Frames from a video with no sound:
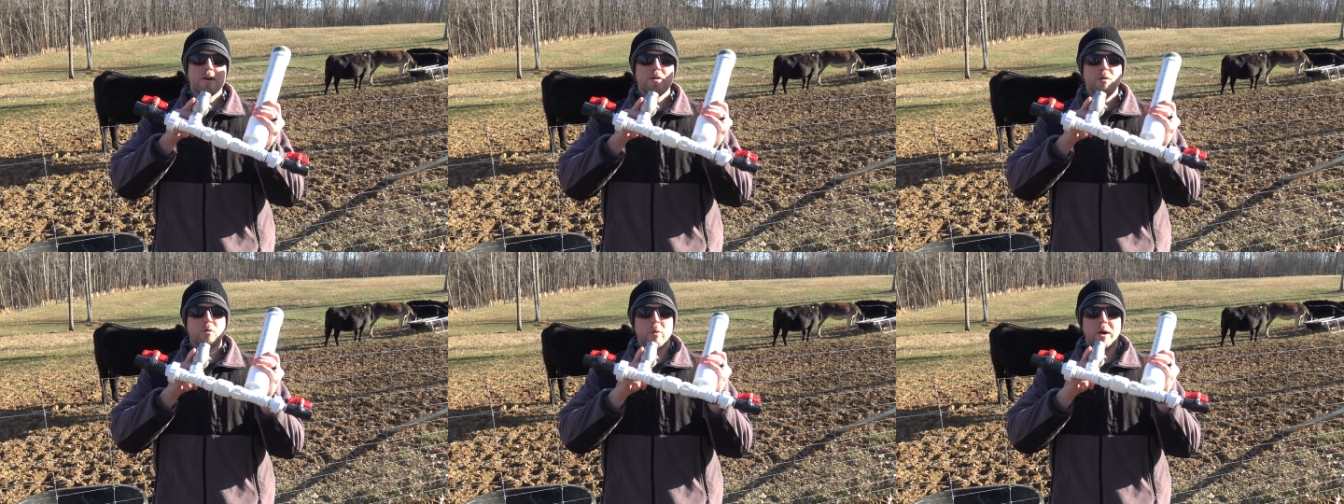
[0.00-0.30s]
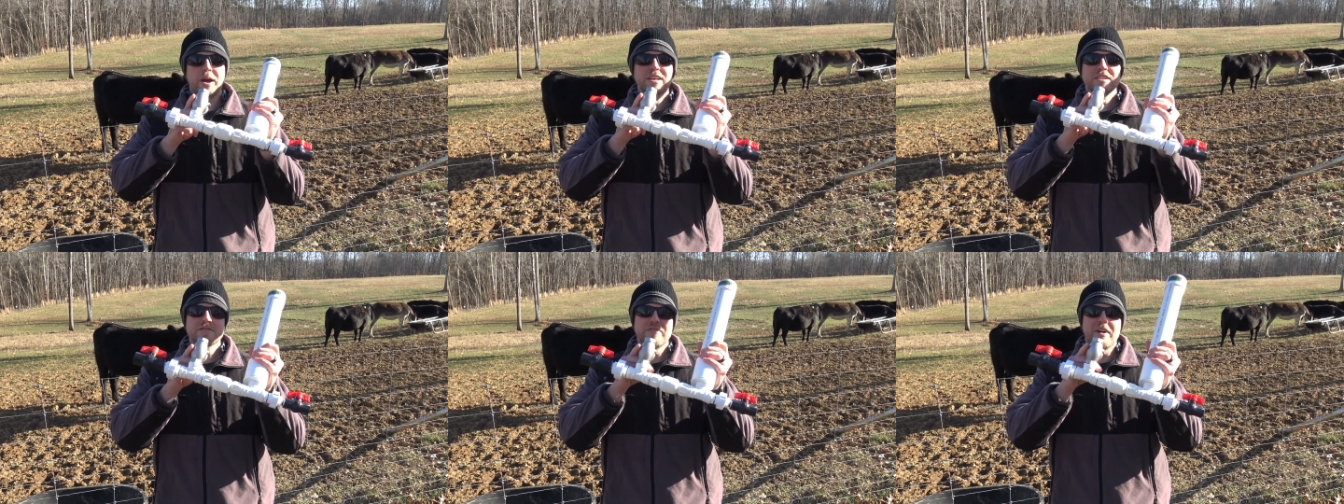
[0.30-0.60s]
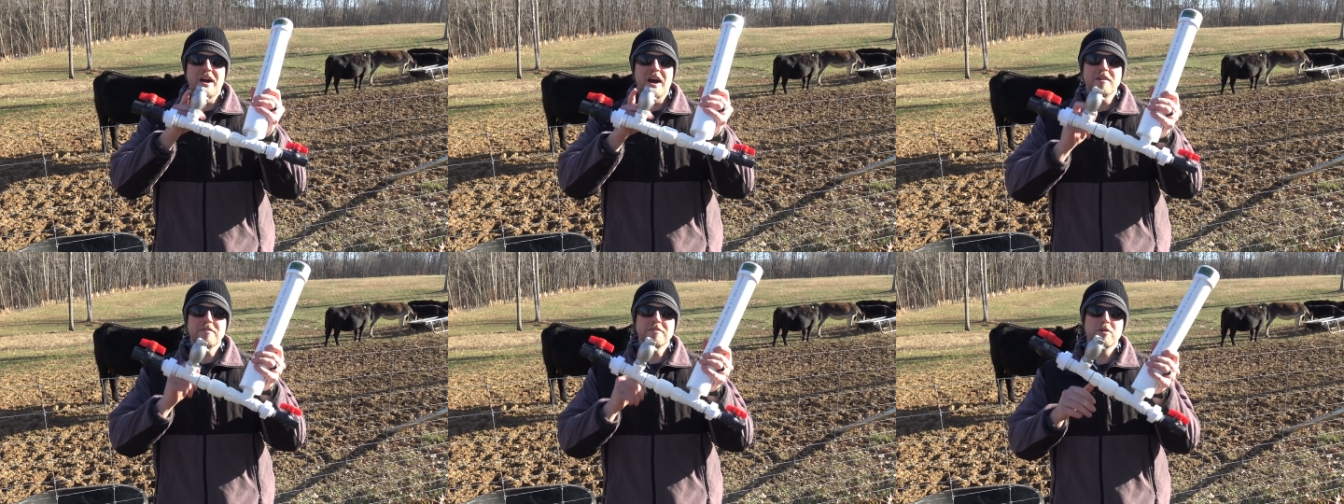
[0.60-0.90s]
waste
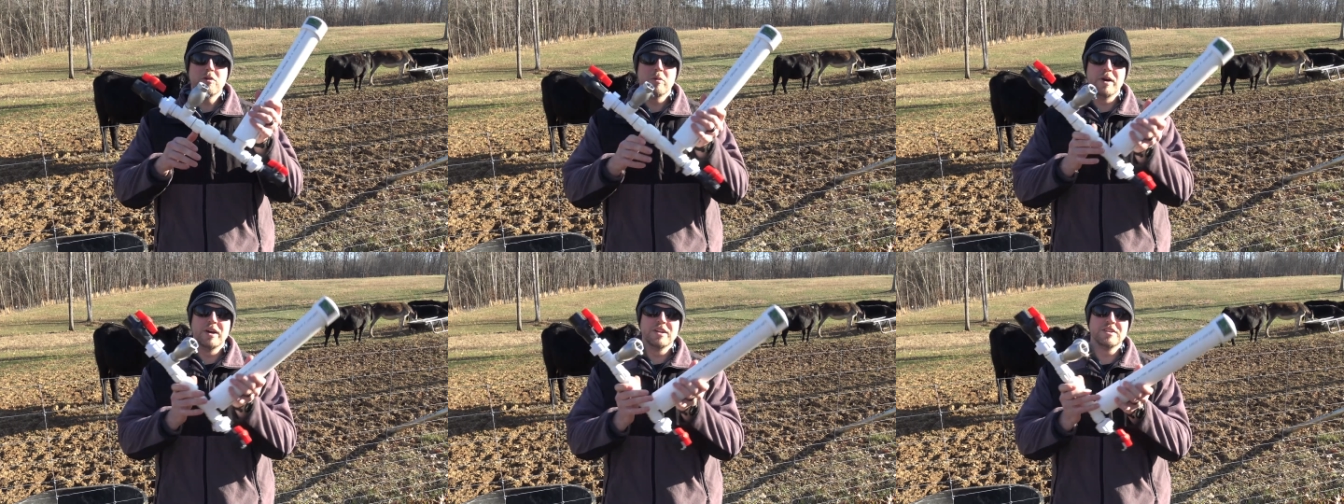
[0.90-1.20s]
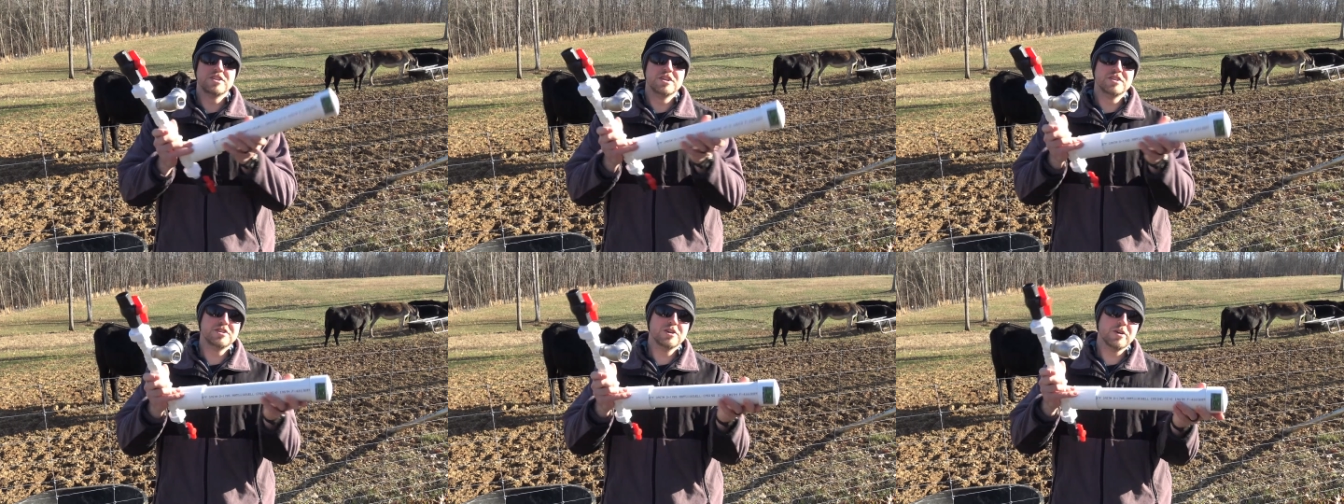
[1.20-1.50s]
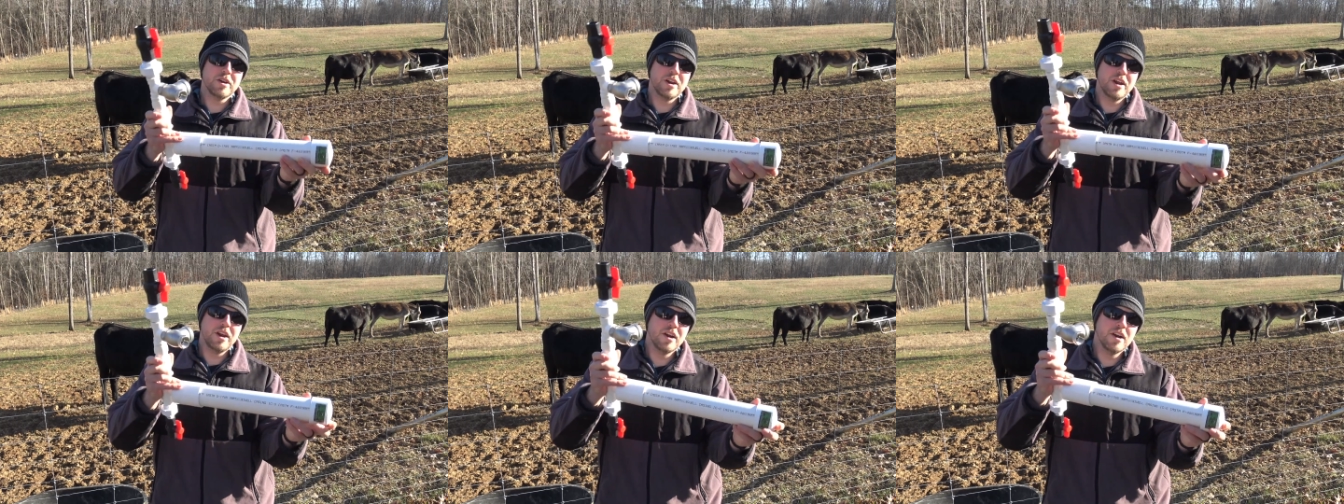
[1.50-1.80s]
valve, which, as you
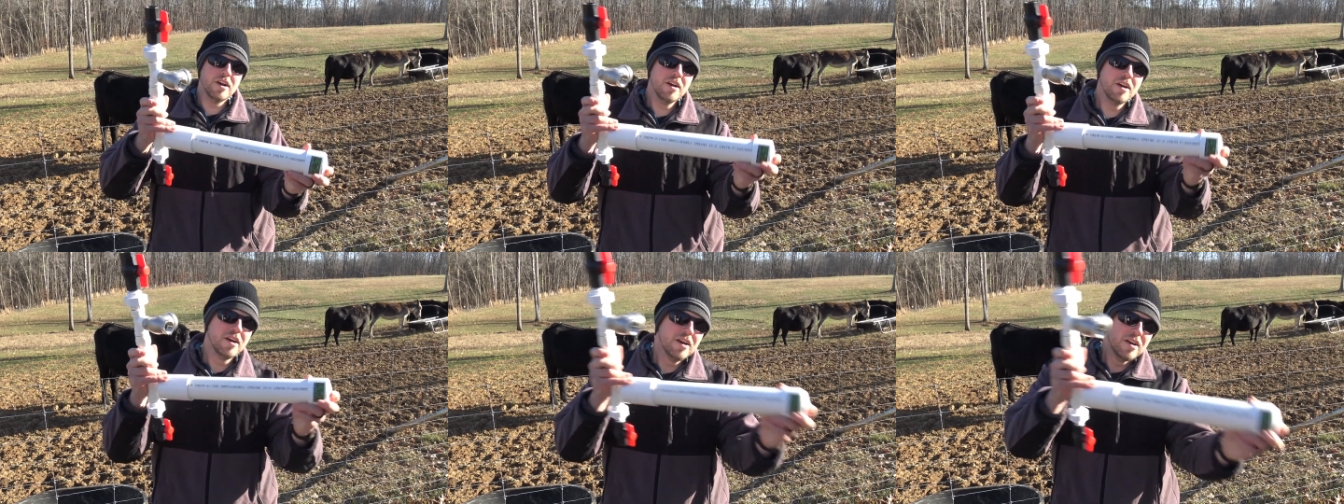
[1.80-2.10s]
can hear,